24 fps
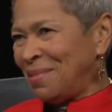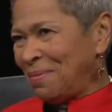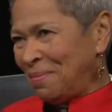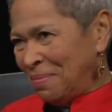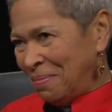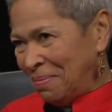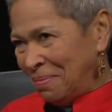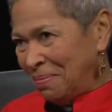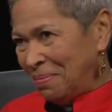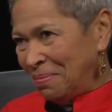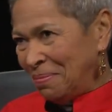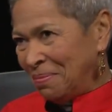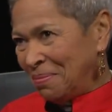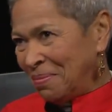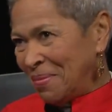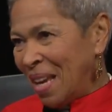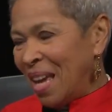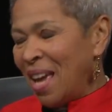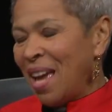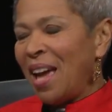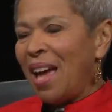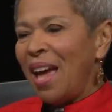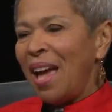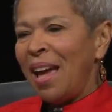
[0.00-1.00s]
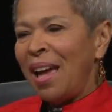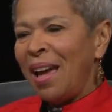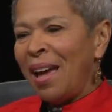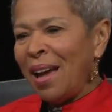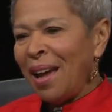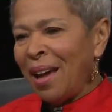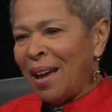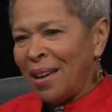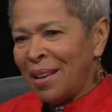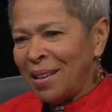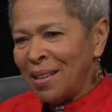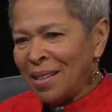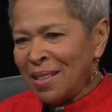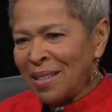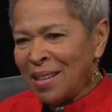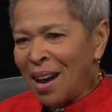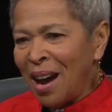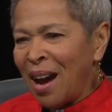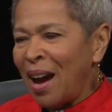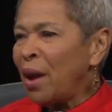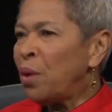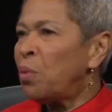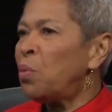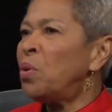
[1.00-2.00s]
Mm-hmm. And
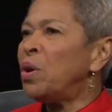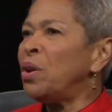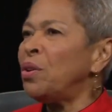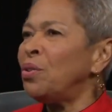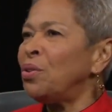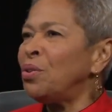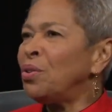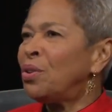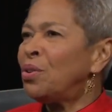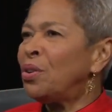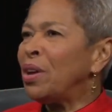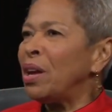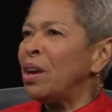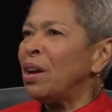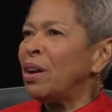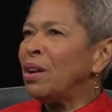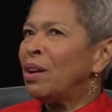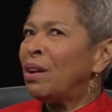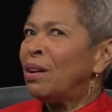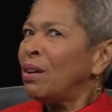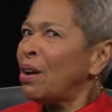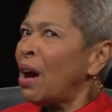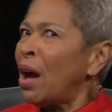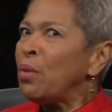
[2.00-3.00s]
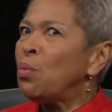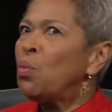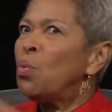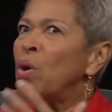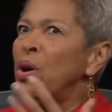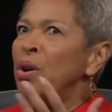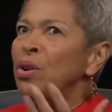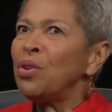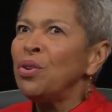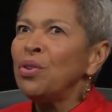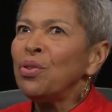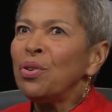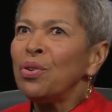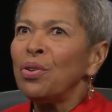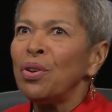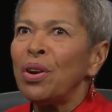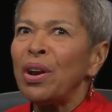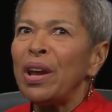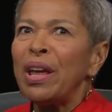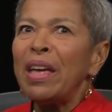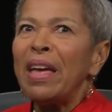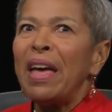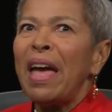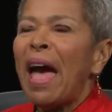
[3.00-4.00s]
I wonder, uh, I
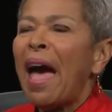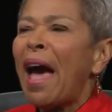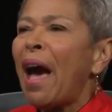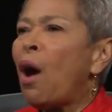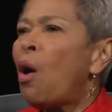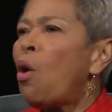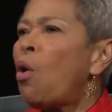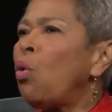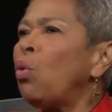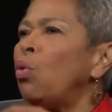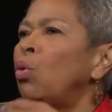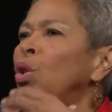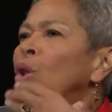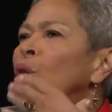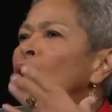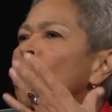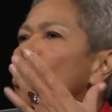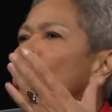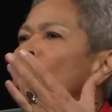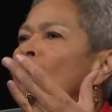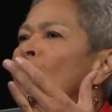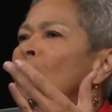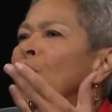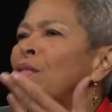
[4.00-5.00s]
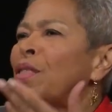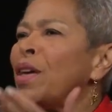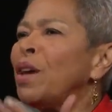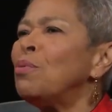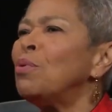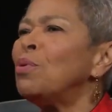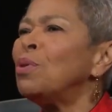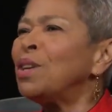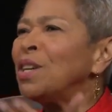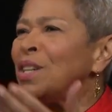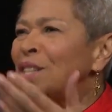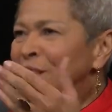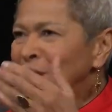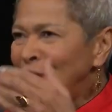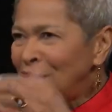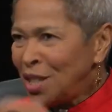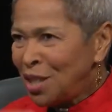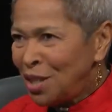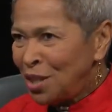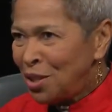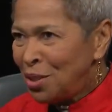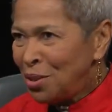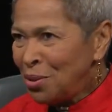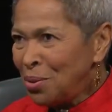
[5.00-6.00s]
wonder how long they will
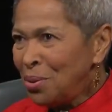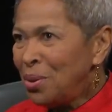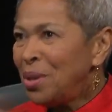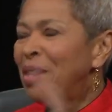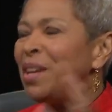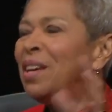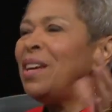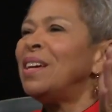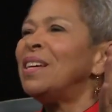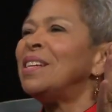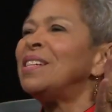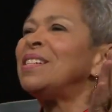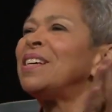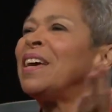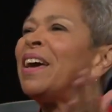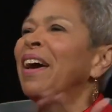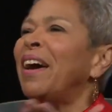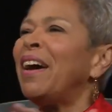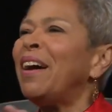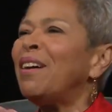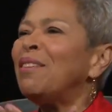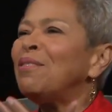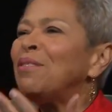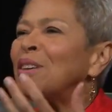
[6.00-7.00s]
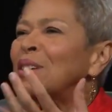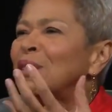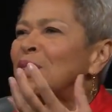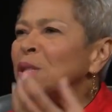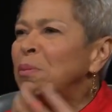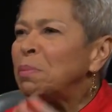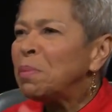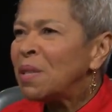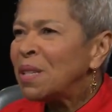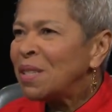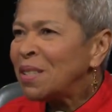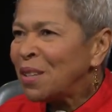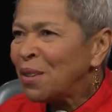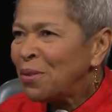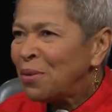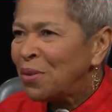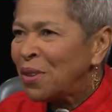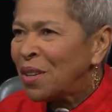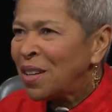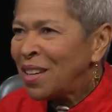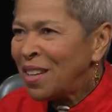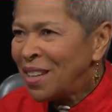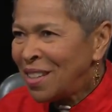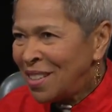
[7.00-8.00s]
continue to have a
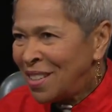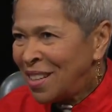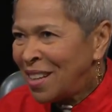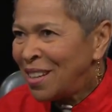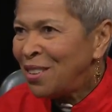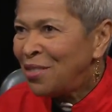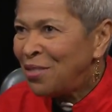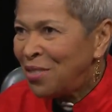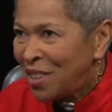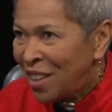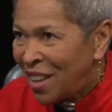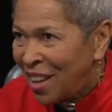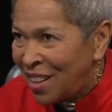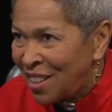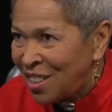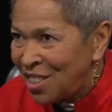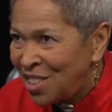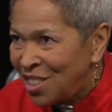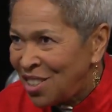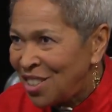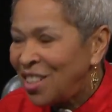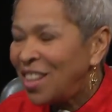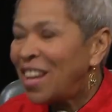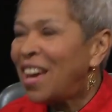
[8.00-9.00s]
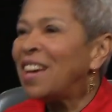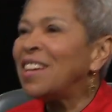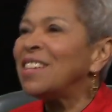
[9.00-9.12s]
specific identification mm-hmm.